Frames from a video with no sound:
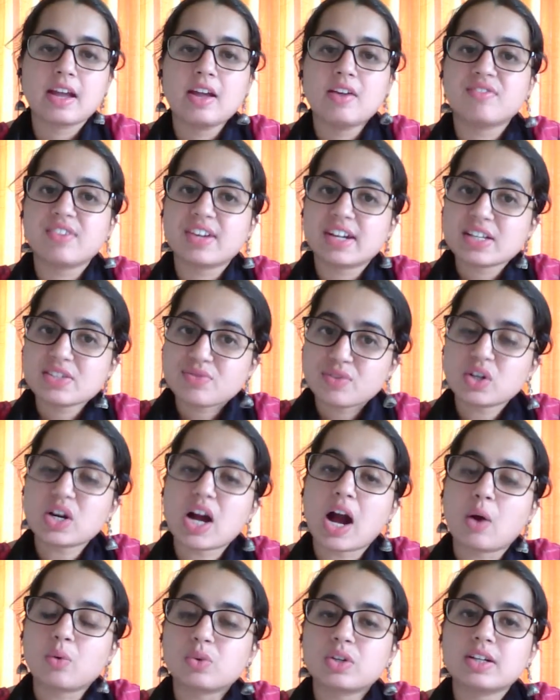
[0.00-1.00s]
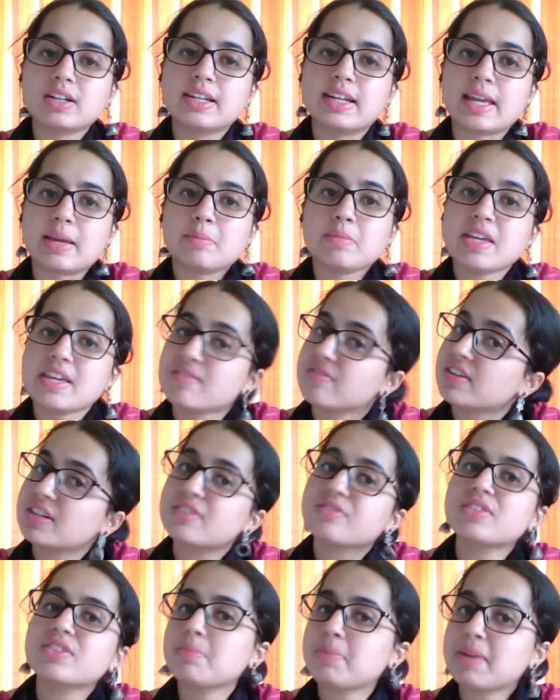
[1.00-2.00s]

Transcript: Whereas for counterclaim, even if the